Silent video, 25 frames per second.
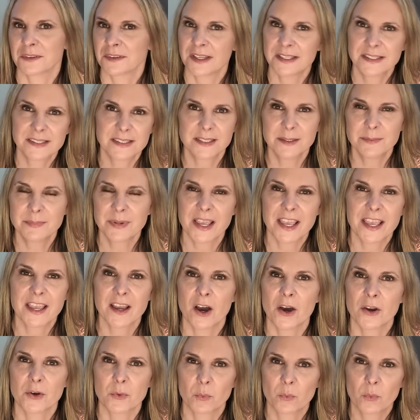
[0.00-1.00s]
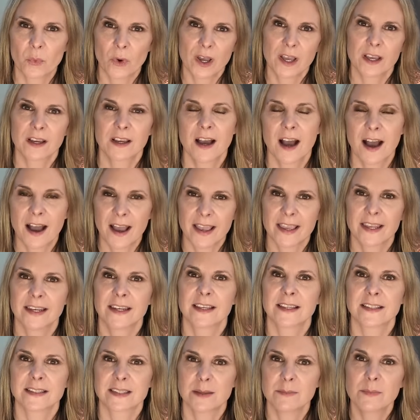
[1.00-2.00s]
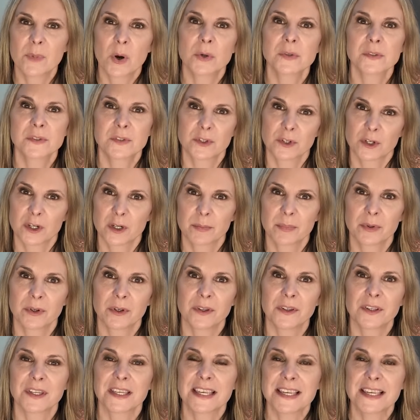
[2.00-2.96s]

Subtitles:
Let's debate on what kind is the most durable,